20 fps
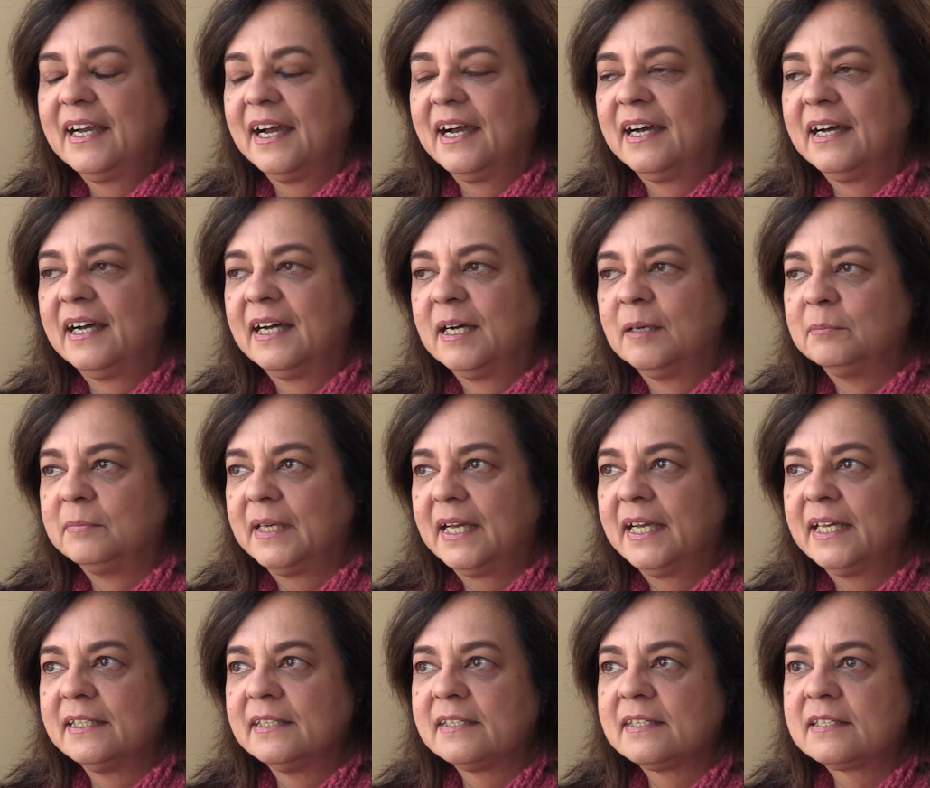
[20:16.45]
Um,
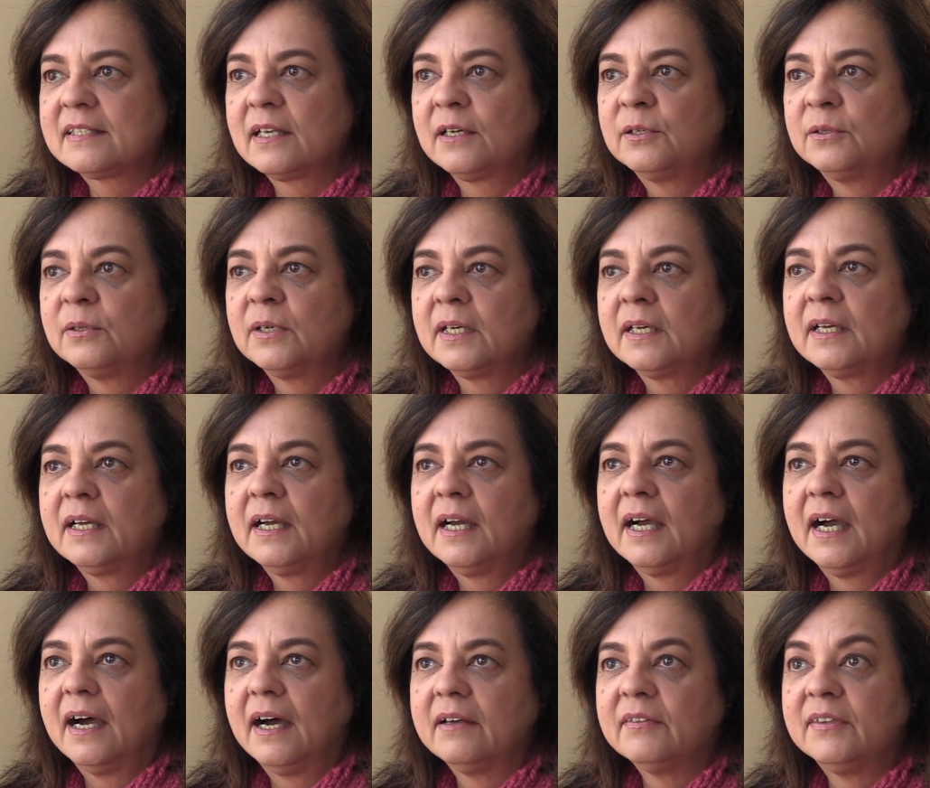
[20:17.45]
and so
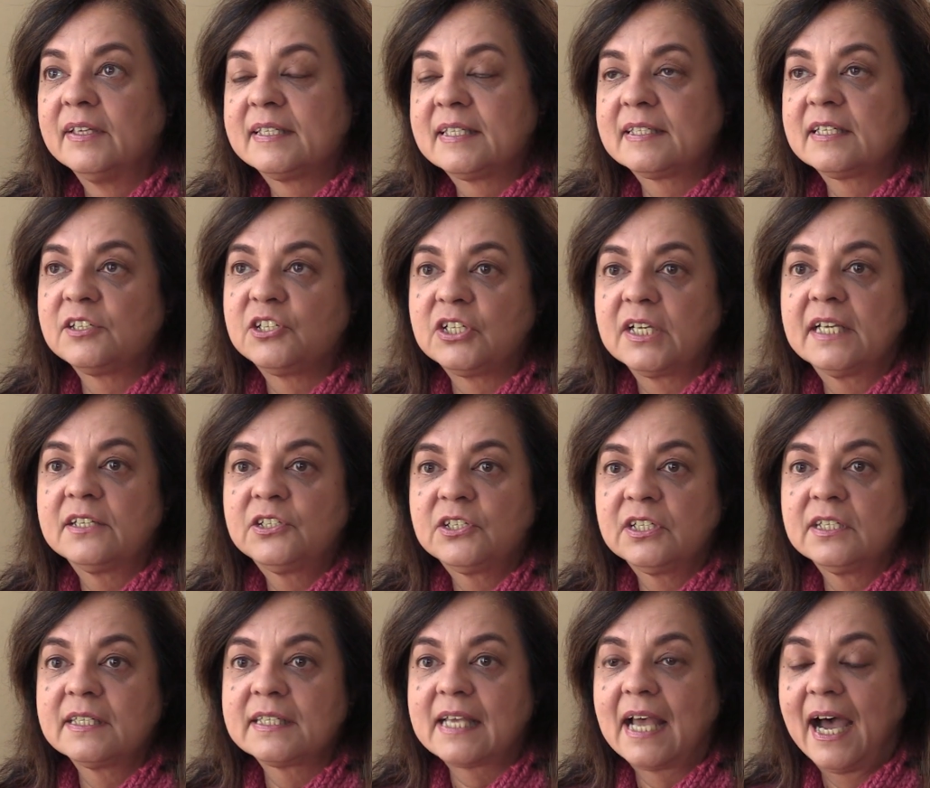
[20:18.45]
the
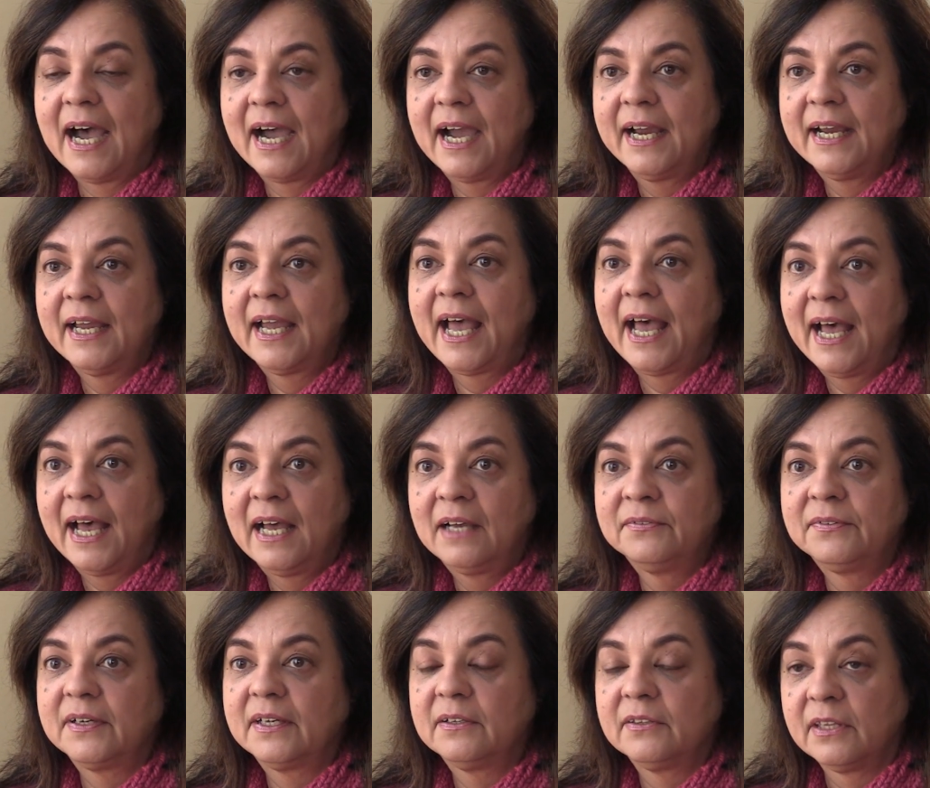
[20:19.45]
suggestions I
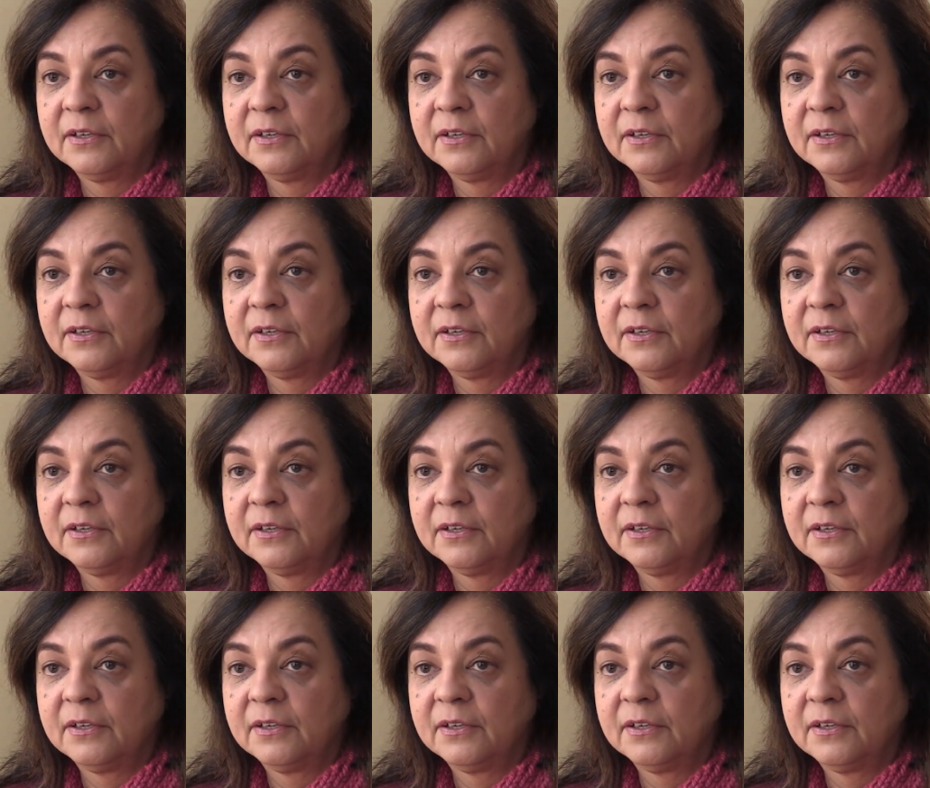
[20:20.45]
have,